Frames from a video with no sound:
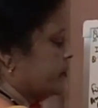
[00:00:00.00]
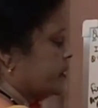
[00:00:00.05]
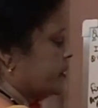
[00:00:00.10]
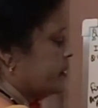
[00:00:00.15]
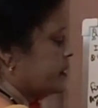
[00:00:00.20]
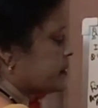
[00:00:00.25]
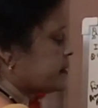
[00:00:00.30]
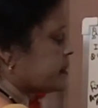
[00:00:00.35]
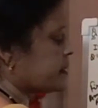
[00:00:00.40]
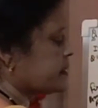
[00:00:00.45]

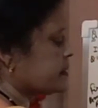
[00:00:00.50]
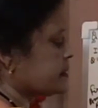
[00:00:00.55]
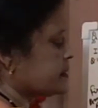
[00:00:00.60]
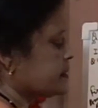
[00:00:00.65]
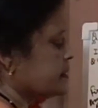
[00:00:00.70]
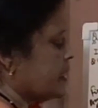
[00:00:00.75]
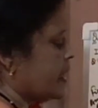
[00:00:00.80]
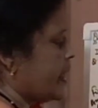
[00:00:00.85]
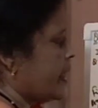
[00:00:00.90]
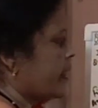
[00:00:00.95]
this is,
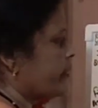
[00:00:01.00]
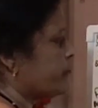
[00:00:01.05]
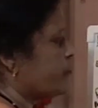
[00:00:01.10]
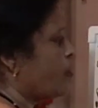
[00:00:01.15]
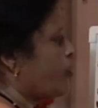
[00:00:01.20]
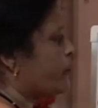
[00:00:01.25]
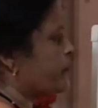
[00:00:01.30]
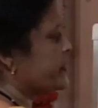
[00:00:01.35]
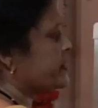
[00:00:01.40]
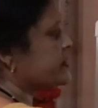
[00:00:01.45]
I have
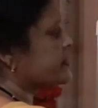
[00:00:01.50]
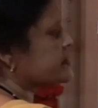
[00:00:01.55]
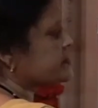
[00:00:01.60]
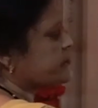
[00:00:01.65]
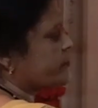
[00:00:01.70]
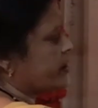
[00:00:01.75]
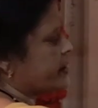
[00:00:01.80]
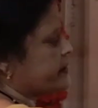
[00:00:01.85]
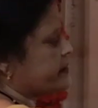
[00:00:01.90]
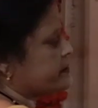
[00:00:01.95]
opened this
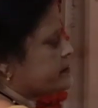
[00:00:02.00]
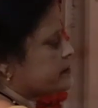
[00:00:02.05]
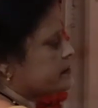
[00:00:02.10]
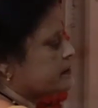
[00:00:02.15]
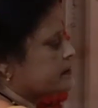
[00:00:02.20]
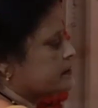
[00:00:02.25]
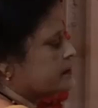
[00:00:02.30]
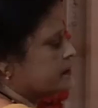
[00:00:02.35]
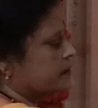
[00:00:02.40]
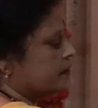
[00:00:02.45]
wire.
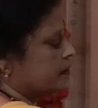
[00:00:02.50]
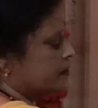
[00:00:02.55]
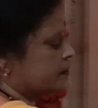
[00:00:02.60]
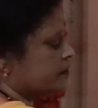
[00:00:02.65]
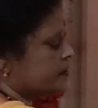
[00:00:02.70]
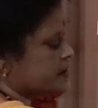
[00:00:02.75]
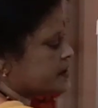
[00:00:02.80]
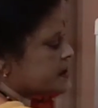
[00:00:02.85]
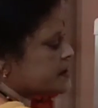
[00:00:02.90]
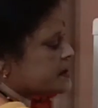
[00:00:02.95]

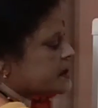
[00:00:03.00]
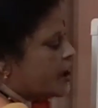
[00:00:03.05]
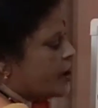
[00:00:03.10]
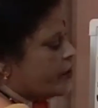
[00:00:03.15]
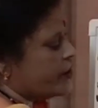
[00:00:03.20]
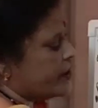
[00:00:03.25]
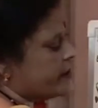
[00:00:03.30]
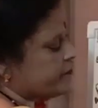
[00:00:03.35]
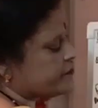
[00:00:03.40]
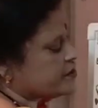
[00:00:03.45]
This is how
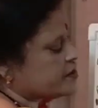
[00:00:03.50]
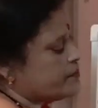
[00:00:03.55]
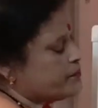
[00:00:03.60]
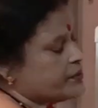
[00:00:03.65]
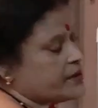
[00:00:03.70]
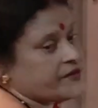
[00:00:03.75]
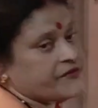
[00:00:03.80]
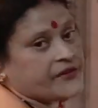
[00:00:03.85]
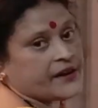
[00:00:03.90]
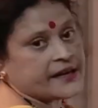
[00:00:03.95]
I have
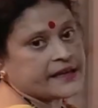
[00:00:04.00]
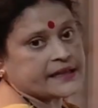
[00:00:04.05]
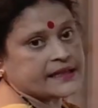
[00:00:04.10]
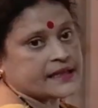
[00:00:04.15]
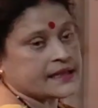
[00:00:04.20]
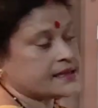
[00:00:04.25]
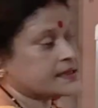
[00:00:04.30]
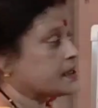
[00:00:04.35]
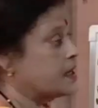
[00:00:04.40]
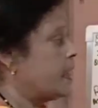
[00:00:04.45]
simplified
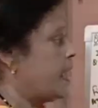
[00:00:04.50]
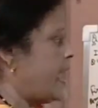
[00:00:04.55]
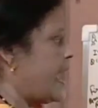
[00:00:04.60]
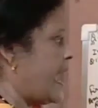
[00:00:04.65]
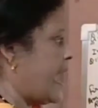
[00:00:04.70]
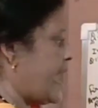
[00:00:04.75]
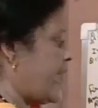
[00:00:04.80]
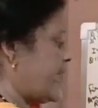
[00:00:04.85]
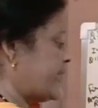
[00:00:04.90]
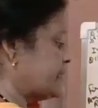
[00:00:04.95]
this.
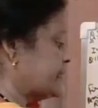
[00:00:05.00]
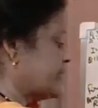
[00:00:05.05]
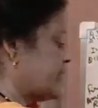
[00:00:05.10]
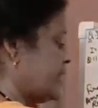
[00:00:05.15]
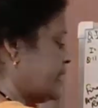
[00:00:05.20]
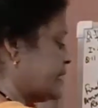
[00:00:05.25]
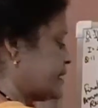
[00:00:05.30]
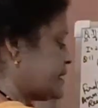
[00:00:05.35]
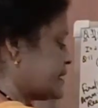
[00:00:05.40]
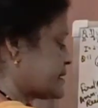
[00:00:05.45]
And
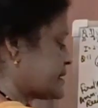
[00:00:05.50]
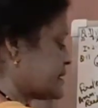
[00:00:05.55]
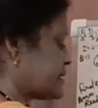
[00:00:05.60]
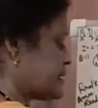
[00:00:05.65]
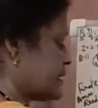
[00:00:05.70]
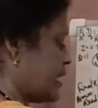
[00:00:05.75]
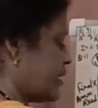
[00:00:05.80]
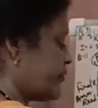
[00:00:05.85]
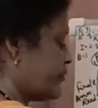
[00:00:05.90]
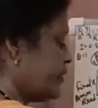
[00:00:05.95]
this is
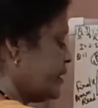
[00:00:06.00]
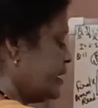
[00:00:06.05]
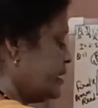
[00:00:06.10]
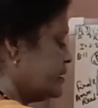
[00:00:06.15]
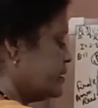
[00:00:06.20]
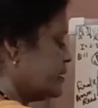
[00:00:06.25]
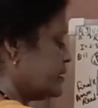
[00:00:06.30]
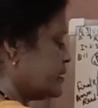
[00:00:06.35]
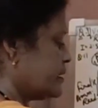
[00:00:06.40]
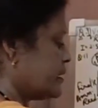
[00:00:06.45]
R1,
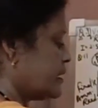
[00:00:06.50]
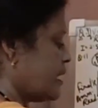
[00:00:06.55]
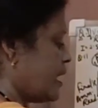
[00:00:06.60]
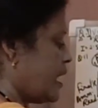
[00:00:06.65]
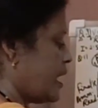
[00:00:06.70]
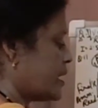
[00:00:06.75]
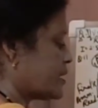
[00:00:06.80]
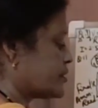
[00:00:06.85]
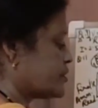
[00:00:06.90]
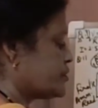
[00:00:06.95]

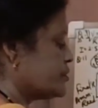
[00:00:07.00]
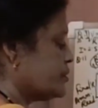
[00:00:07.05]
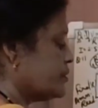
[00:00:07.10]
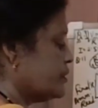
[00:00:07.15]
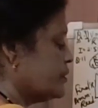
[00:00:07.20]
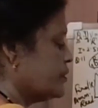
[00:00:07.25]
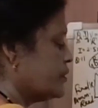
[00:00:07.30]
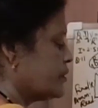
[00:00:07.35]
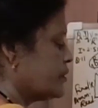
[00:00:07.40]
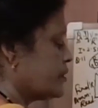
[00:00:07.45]
R2,
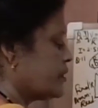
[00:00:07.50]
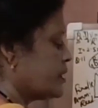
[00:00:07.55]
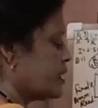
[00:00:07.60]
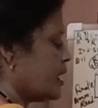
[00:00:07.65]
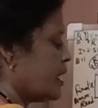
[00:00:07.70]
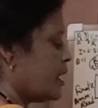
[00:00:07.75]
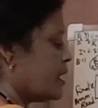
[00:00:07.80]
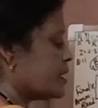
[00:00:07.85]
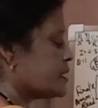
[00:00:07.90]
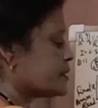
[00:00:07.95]

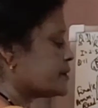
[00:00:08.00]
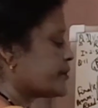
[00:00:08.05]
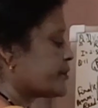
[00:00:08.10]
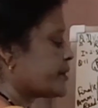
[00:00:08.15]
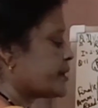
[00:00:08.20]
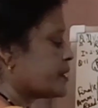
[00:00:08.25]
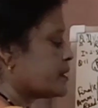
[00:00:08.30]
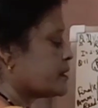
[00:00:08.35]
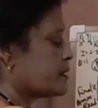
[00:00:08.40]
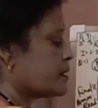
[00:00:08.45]

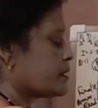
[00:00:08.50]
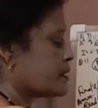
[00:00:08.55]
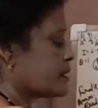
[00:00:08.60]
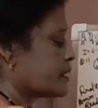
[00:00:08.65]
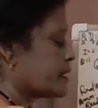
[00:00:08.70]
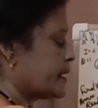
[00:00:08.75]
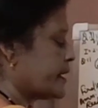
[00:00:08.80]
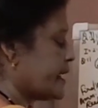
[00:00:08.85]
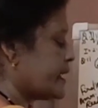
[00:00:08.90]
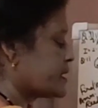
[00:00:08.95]
R3.
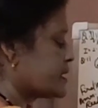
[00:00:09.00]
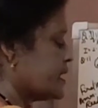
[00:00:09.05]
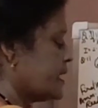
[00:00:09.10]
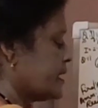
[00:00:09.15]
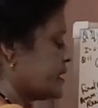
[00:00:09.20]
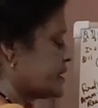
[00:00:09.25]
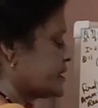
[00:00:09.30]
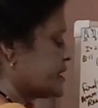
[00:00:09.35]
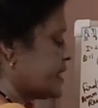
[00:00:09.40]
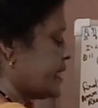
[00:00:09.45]
Correct?
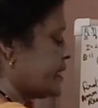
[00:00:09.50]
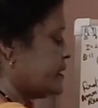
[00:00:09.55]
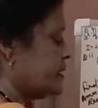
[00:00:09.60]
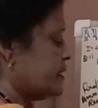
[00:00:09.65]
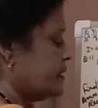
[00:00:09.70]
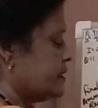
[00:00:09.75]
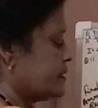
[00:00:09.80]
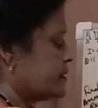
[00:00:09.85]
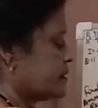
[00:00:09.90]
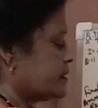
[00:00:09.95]
10,
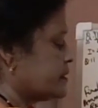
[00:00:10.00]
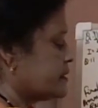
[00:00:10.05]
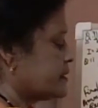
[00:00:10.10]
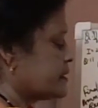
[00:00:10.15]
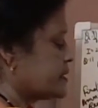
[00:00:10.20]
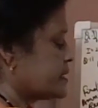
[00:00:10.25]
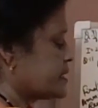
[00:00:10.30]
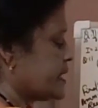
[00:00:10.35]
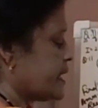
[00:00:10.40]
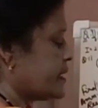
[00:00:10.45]

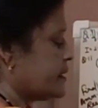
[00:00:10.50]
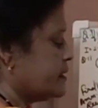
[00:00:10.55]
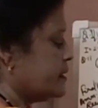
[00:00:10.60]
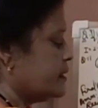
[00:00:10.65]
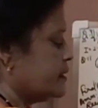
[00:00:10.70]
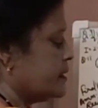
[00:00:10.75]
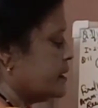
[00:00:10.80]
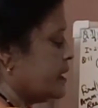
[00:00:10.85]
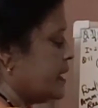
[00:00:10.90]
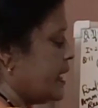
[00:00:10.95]
10
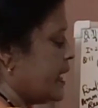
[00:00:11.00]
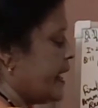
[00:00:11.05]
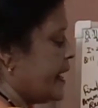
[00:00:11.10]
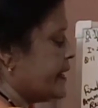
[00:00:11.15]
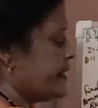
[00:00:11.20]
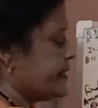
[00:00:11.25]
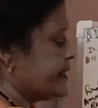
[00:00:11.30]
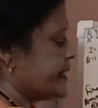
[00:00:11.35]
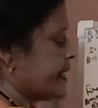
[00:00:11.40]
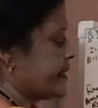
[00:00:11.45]

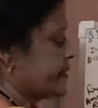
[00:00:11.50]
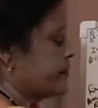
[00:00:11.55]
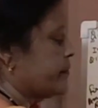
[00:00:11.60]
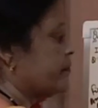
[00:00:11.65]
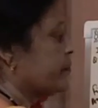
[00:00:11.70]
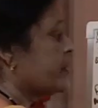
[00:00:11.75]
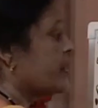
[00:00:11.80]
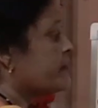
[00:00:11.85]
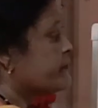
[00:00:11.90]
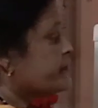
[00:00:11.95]
and 10.
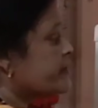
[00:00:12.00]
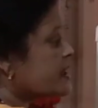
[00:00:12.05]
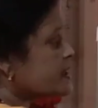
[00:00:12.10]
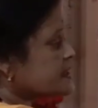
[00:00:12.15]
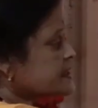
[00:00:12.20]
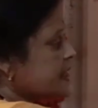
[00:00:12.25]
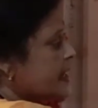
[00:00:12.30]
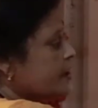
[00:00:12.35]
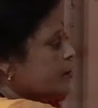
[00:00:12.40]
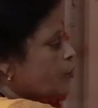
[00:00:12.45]

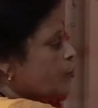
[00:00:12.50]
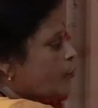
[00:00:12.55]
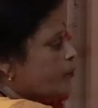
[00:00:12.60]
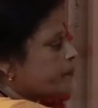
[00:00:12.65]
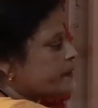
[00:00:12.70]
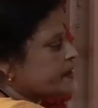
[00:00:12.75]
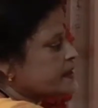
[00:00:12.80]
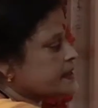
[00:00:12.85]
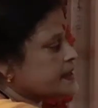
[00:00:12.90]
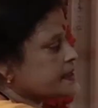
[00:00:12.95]
First I'll
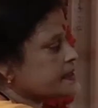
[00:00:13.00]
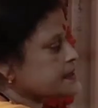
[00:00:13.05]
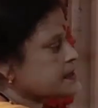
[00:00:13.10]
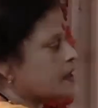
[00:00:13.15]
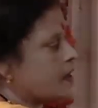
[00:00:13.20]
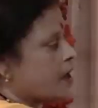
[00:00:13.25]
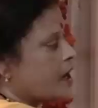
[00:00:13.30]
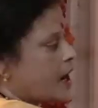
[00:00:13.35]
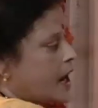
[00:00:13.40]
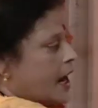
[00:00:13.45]
open this.